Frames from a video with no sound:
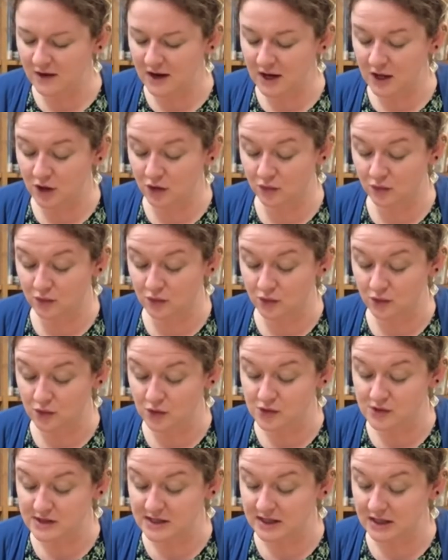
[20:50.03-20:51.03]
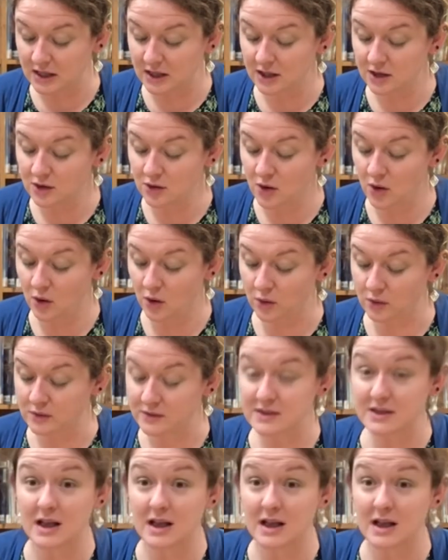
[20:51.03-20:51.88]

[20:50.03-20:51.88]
through using the little holes